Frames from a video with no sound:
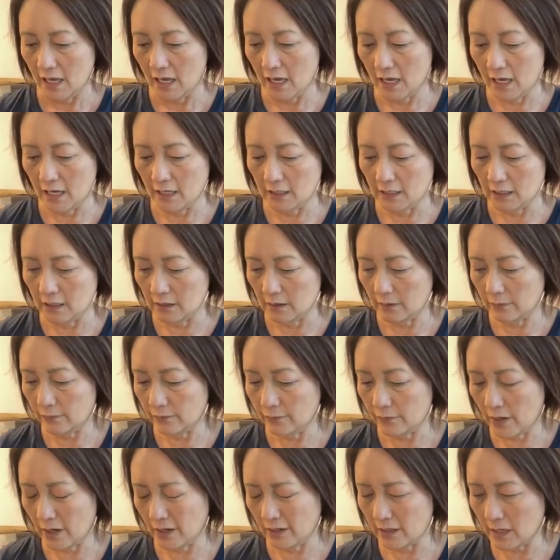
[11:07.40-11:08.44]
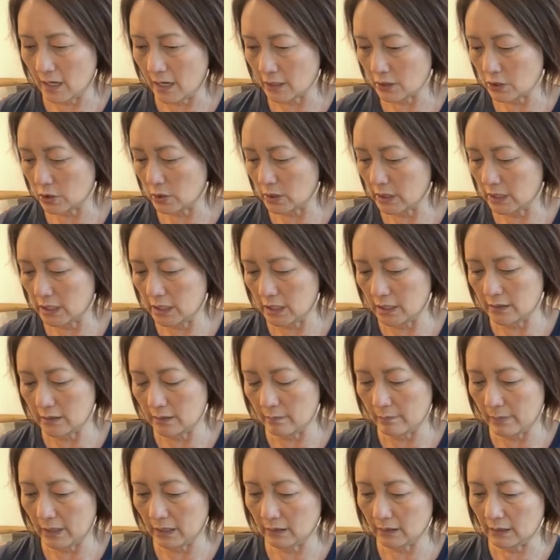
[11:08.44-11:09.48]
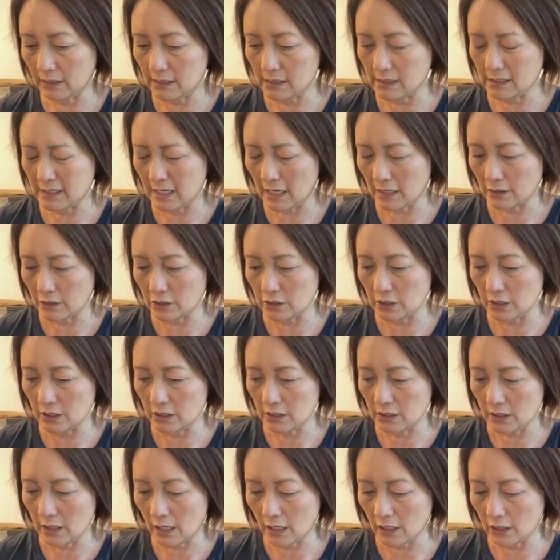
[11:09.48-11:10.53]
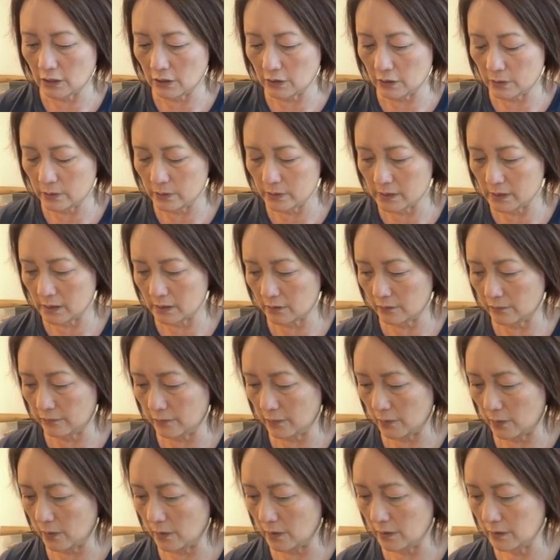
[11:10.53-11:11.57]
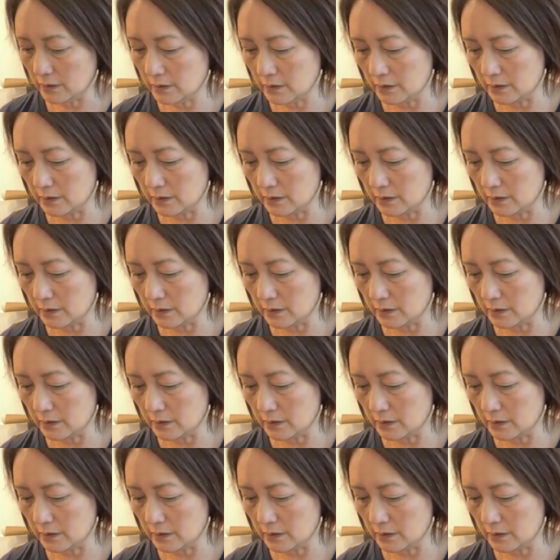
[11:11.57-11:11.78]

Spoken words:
And in the front, actually in the monthly section, I use it for